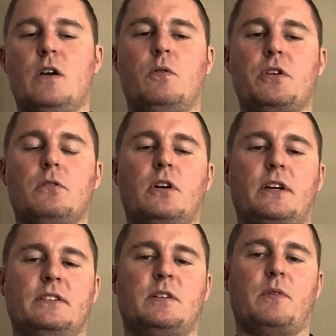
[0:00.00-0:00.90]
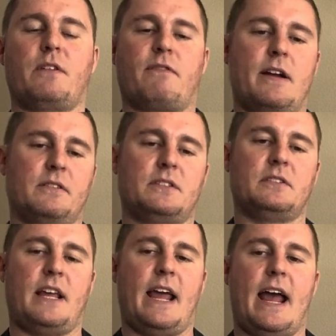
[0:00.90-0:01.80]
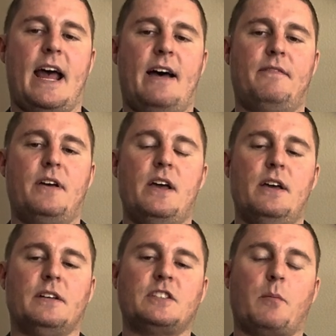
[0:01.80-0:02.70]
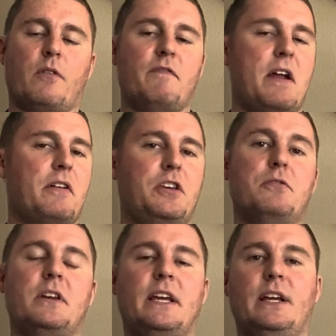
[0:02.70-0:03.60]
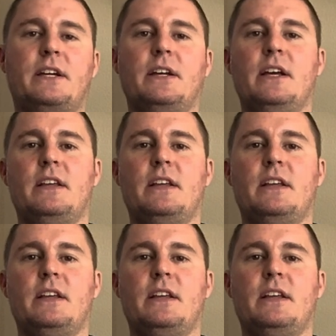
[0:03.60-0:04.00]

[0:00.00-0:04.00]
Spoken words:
When you look at some of the fragrances they have, some are very unique.